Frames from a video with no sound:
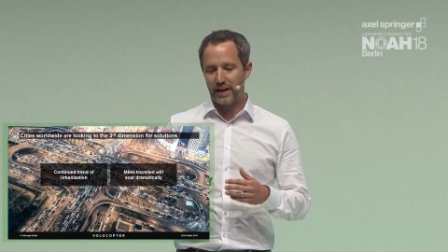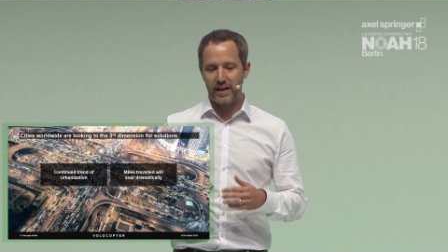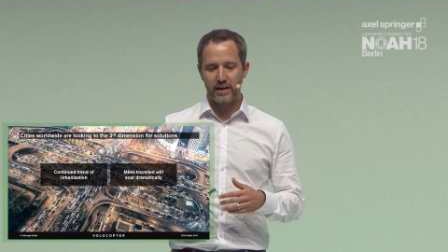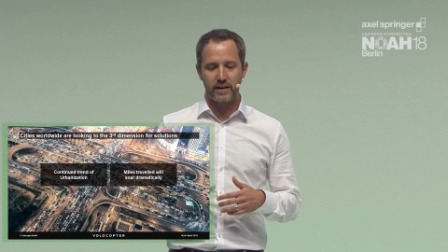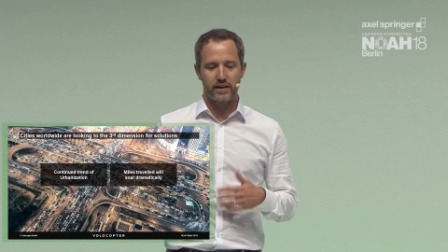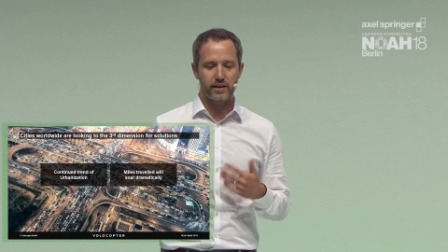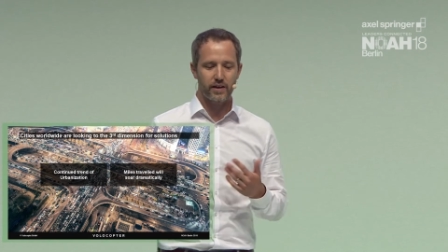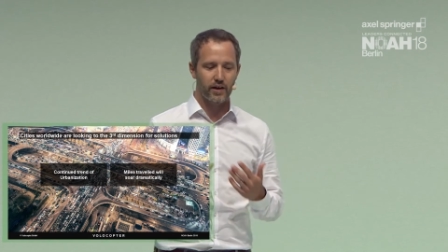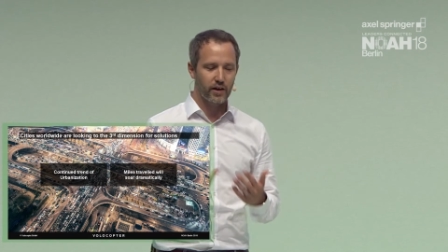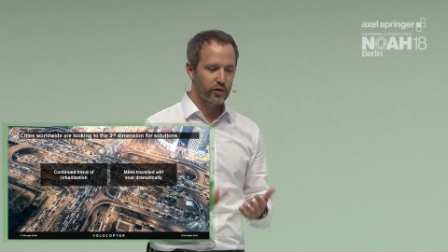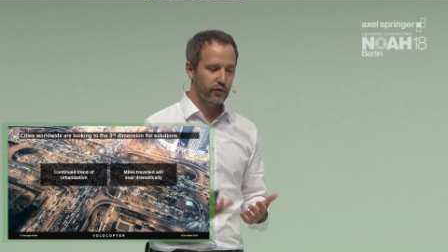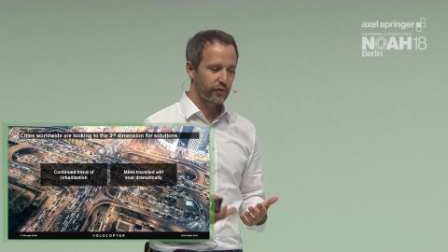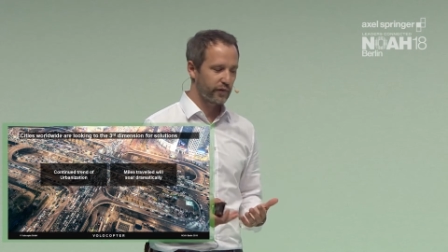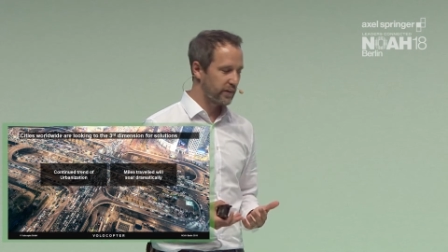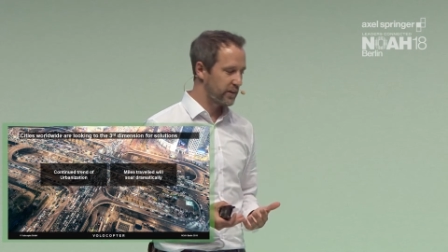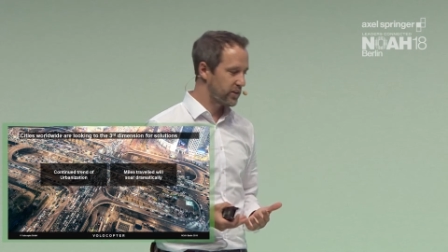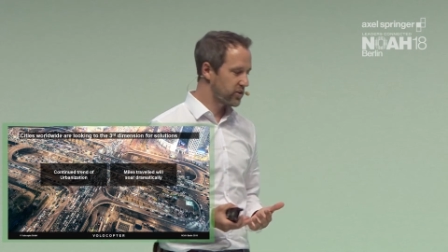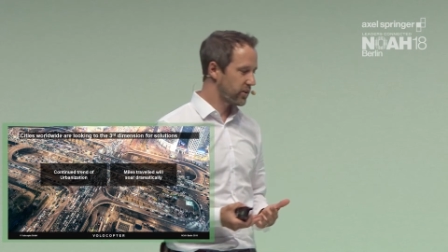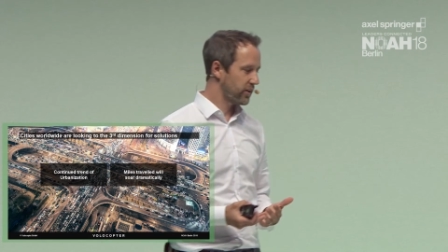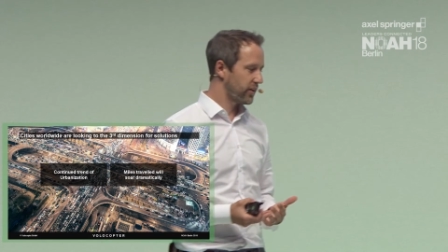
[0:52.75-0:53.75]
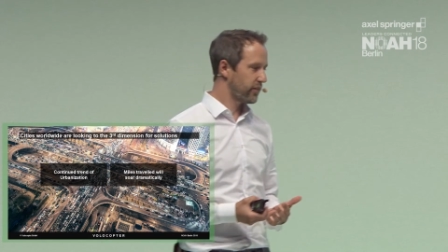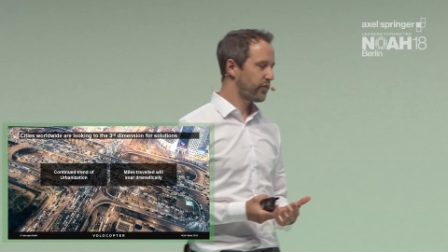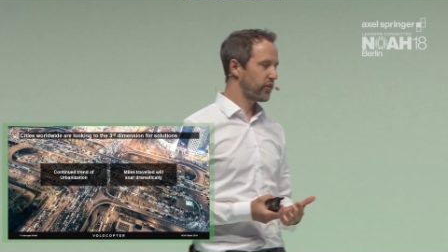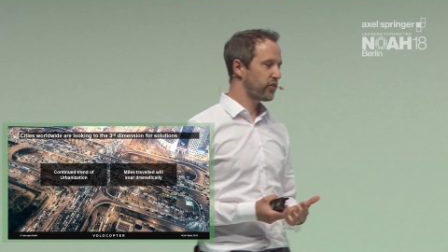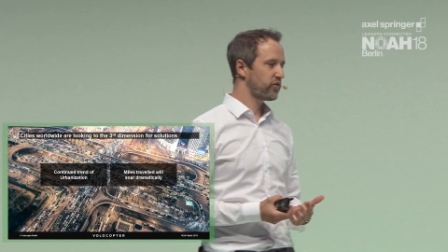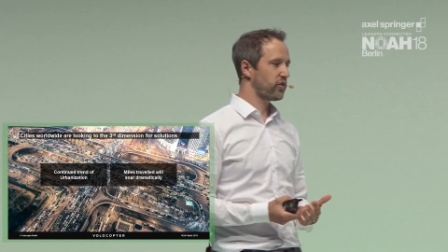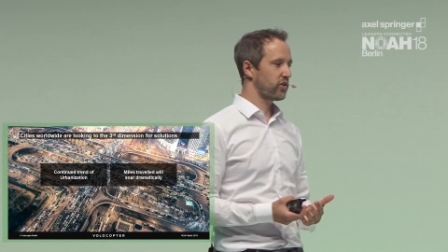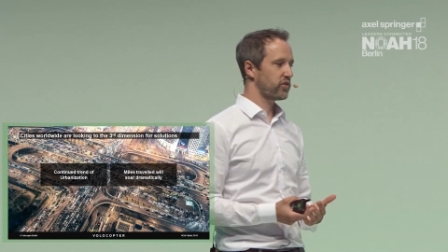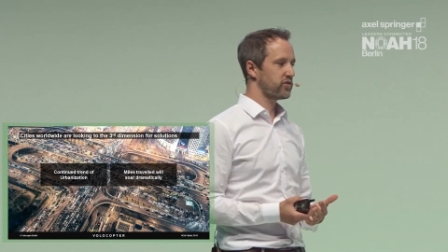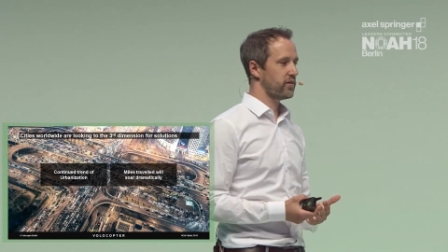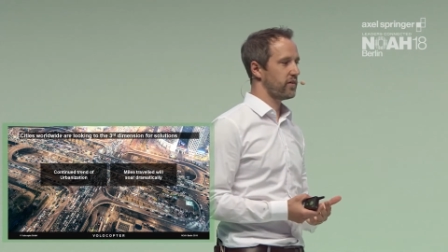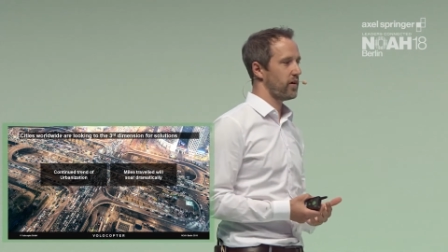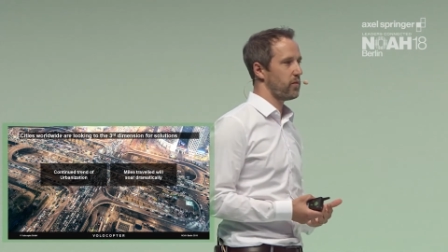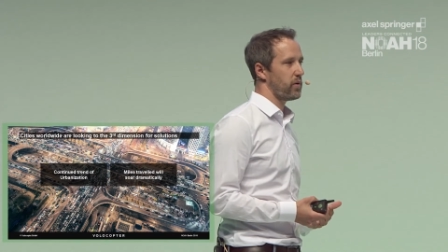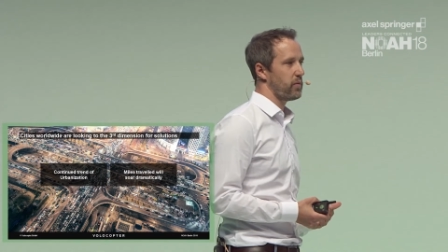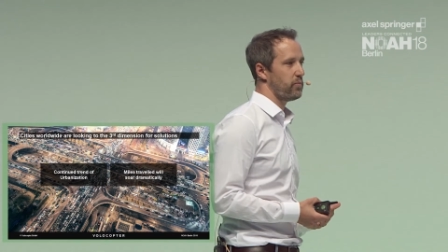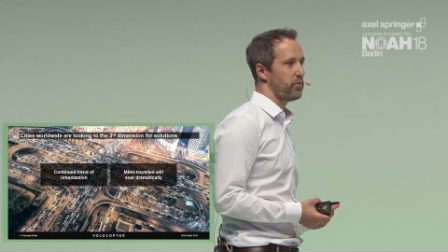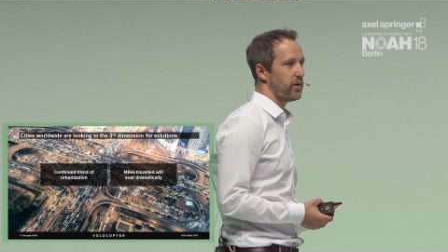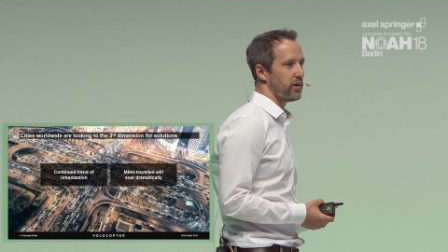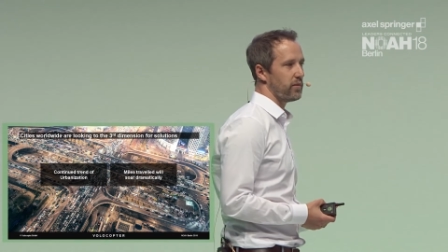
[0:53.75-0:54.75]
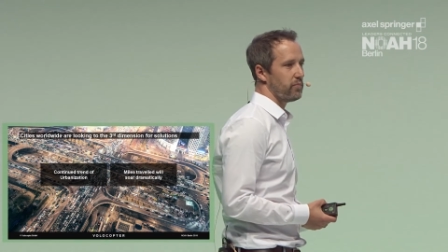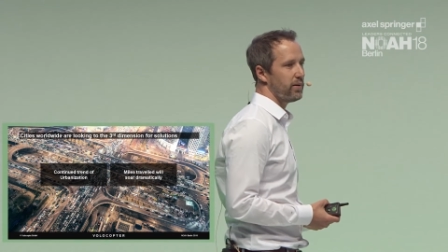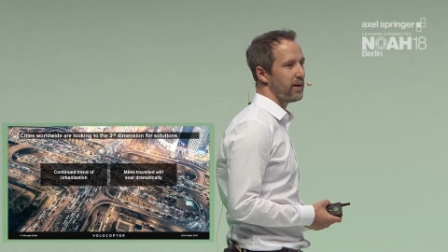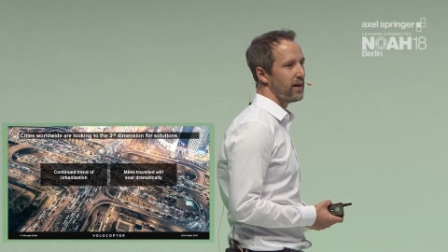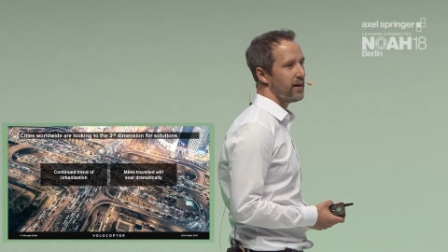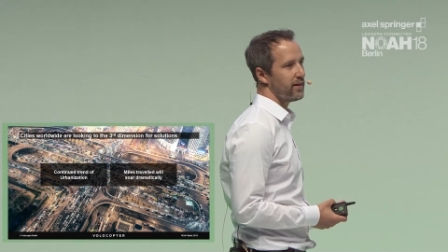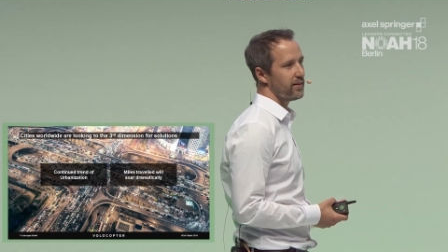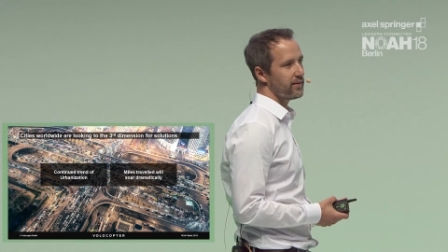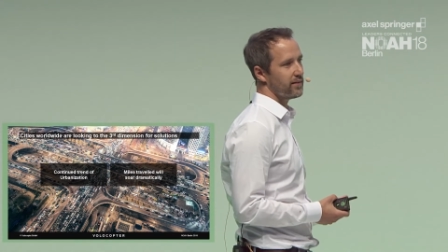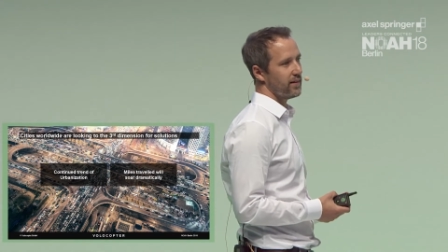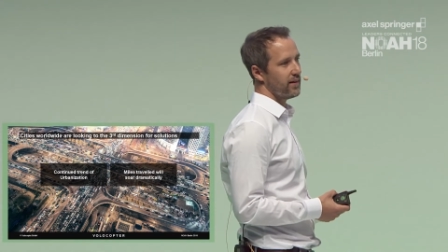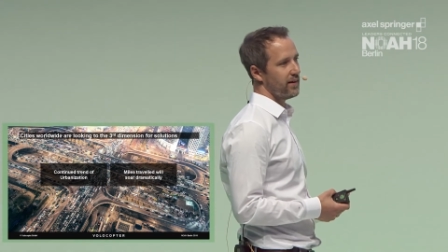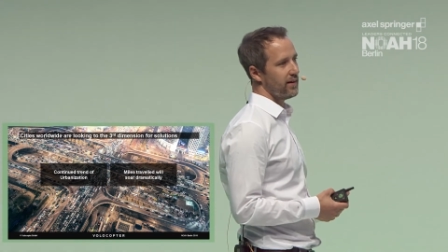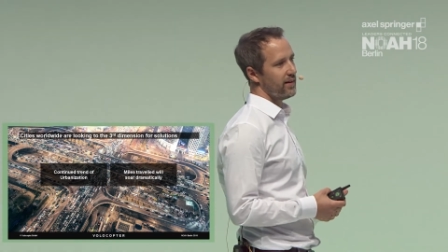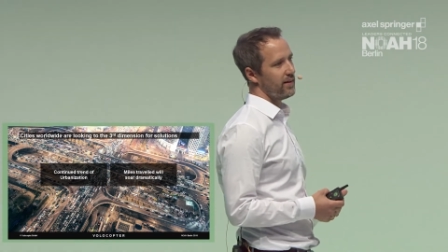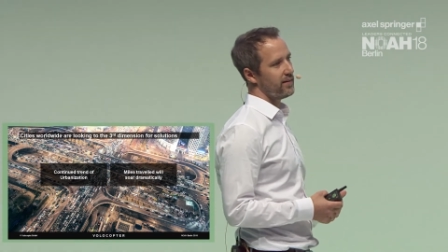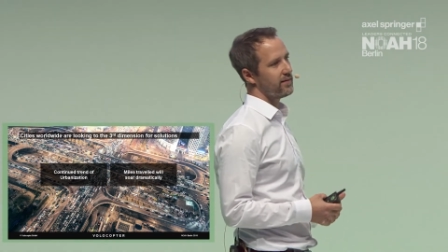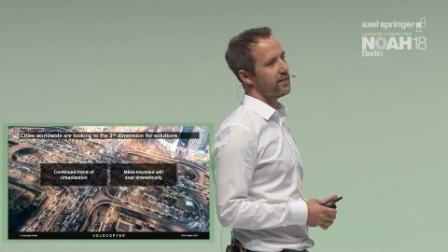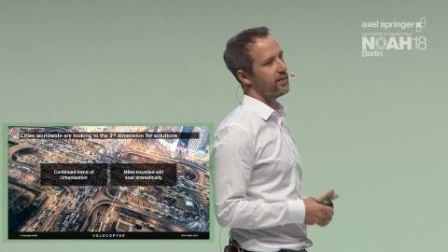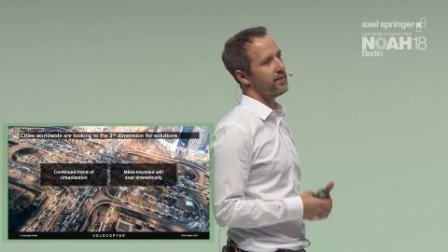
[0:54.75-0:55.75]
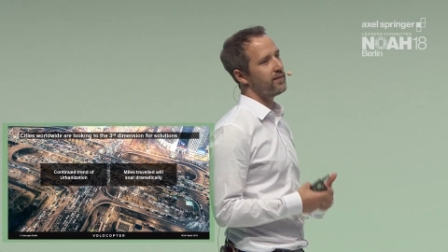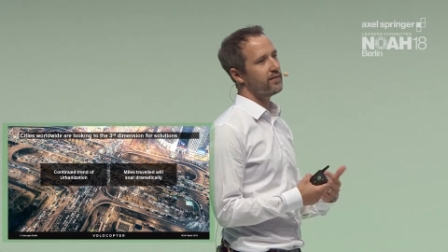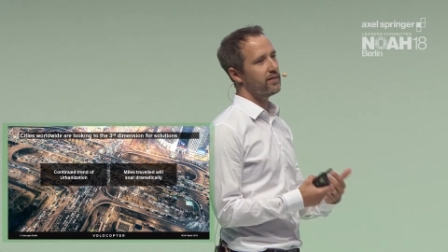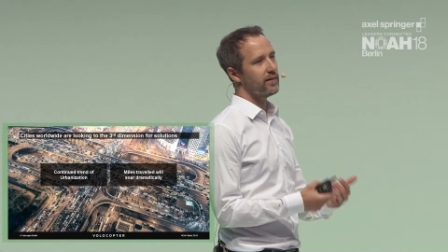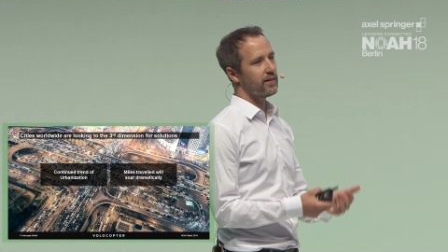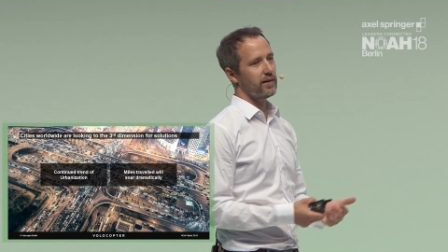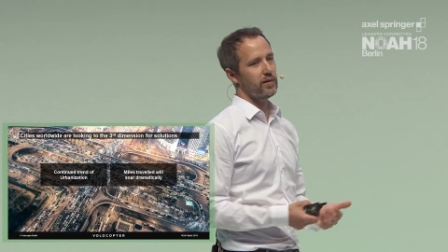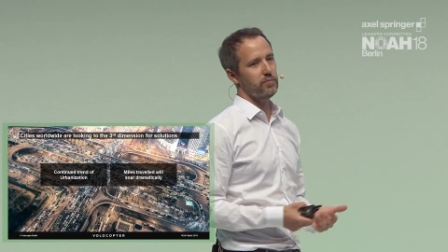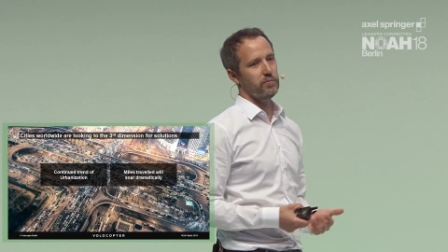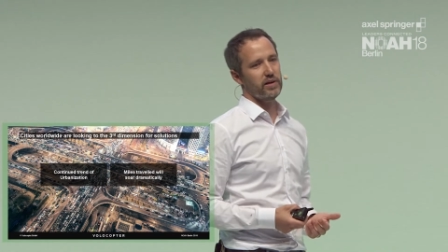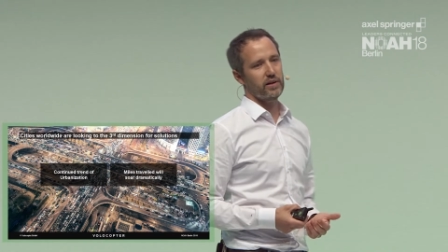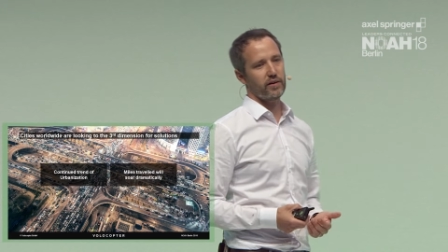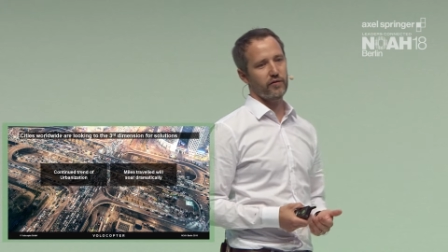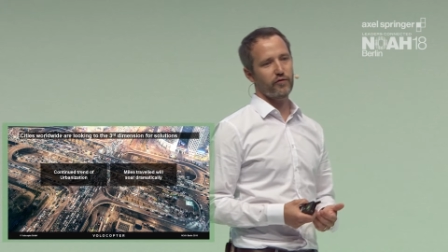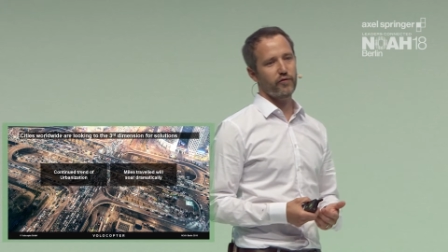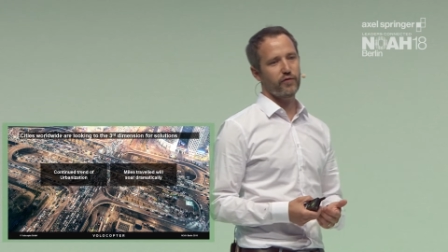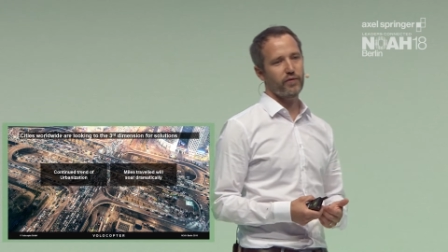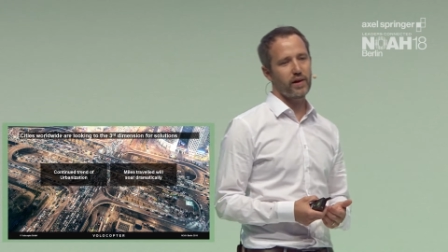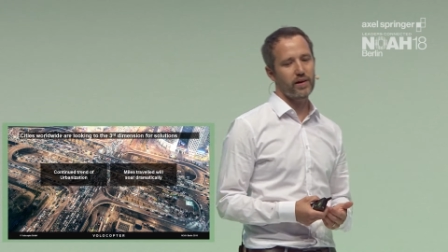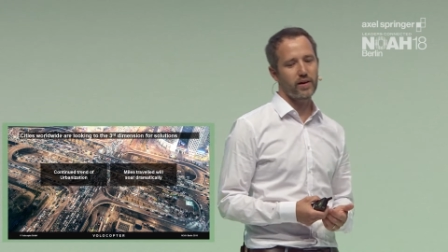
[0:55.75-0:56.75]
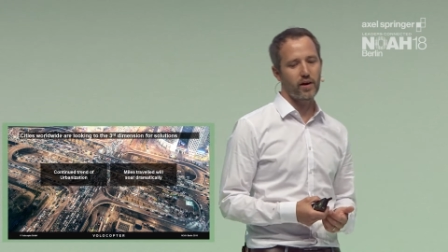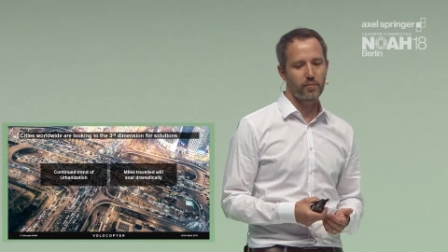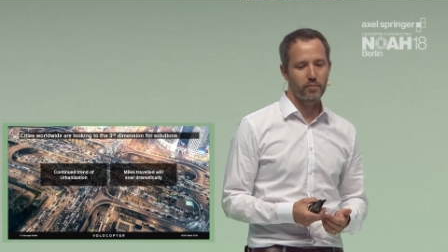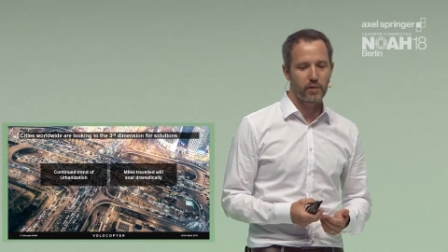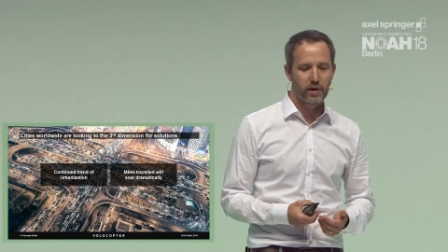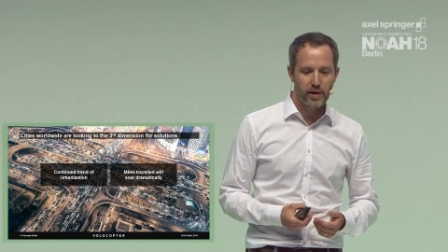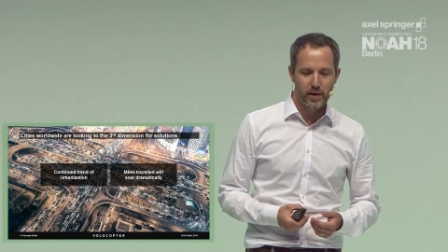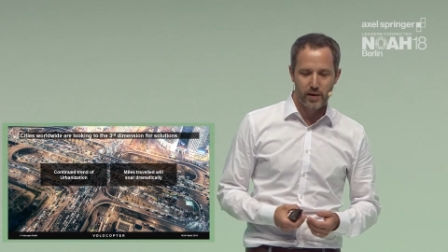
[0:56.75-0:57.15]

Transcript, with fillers: any kind of additional infrastructure that we put in place is instantly being fed up